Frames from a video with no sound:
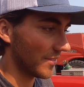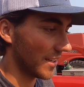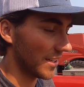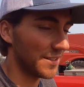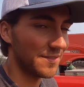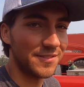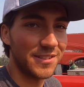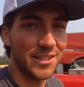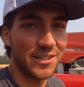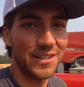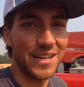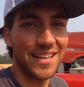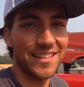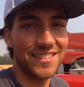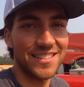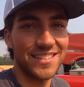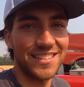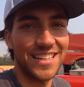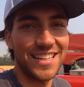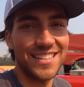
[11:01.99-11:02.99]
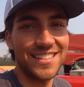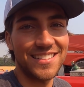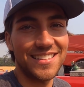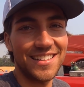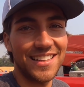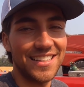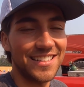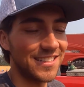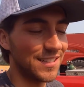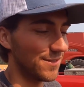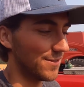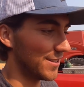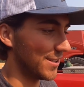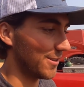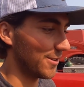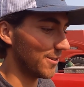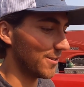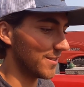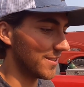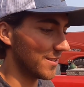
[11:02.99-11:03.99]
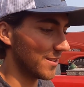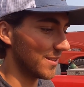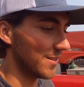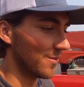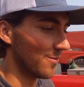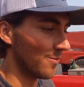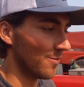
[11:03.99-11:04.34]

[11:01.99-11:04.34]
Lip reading: of toast